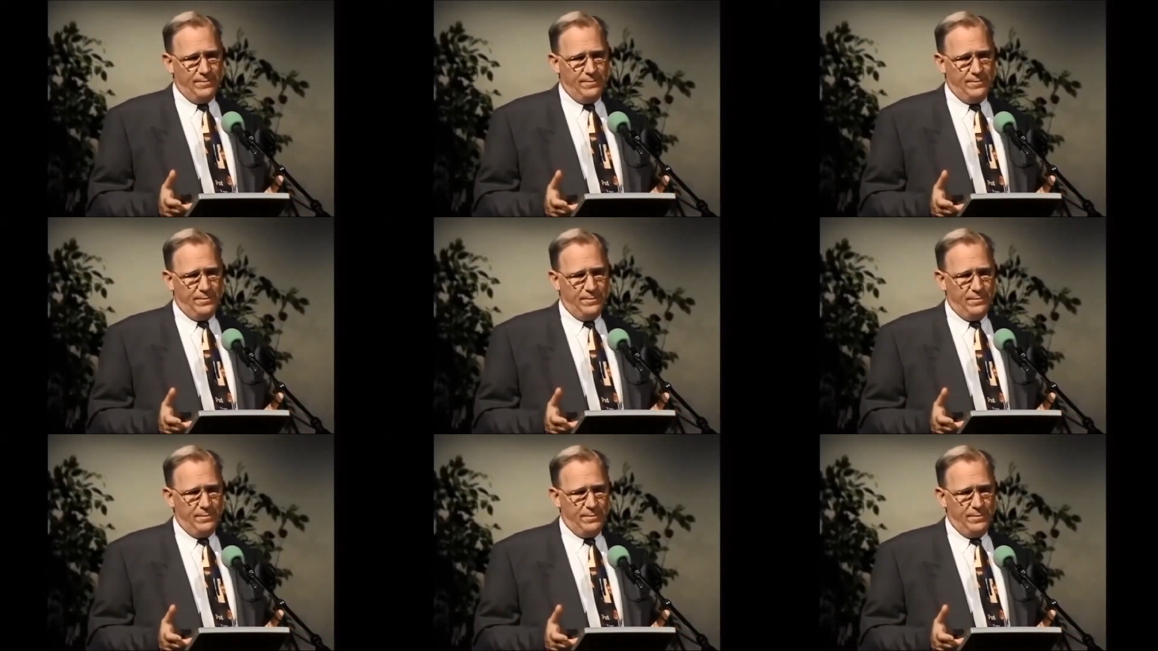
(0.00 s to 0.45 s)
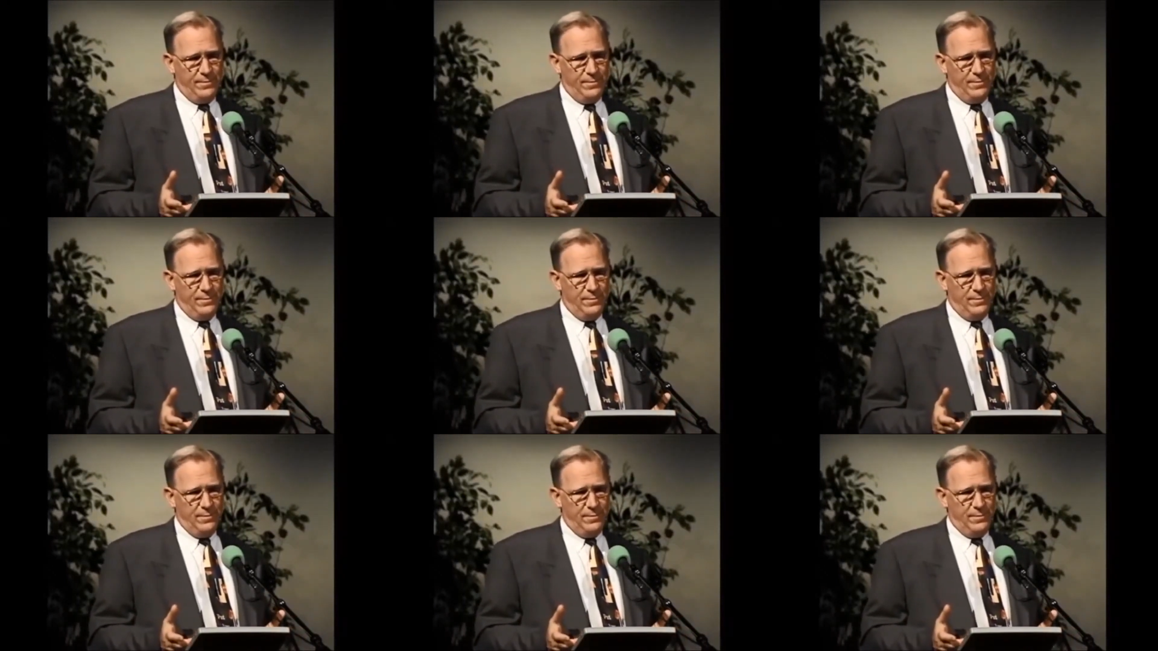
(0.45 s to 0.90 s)

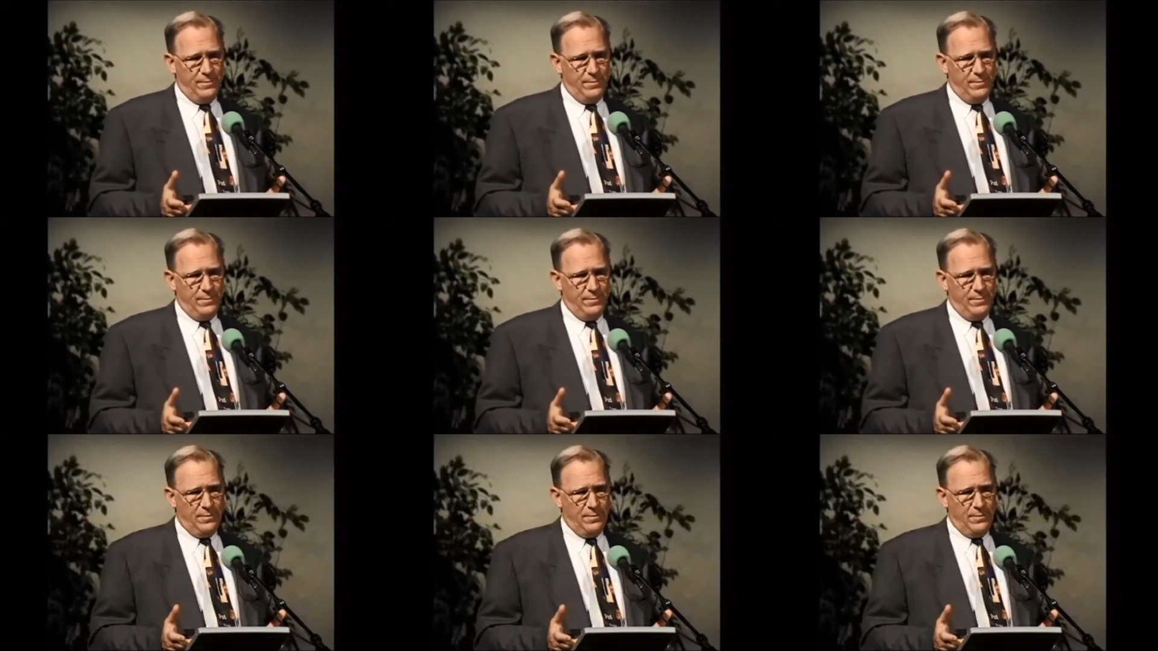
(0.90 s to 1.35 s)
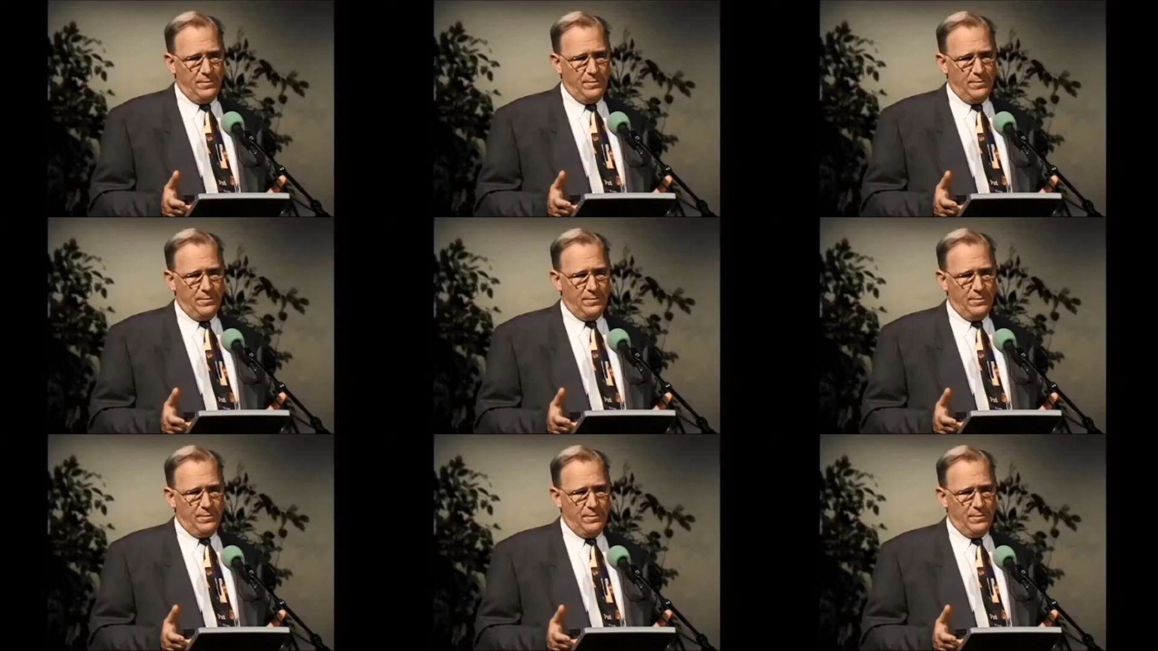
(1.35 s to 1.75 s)
[no speech]